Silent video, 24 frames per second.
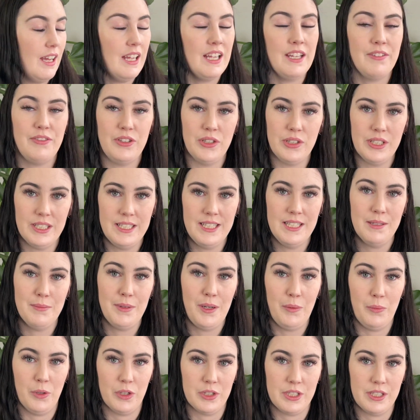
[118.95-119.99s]
If you can hear
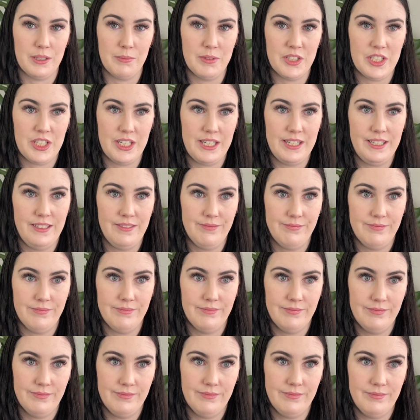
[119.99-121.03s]
my washing machine
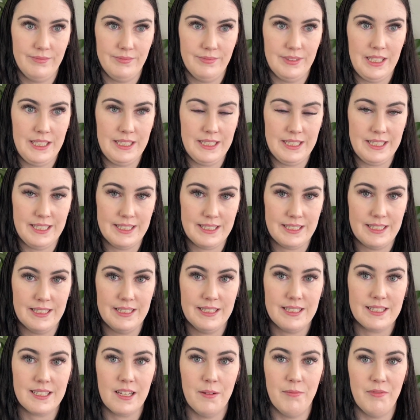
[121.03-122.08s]
in the
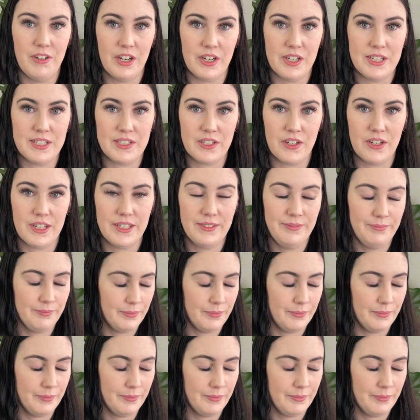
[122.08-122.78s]
distance, I'm very sorry.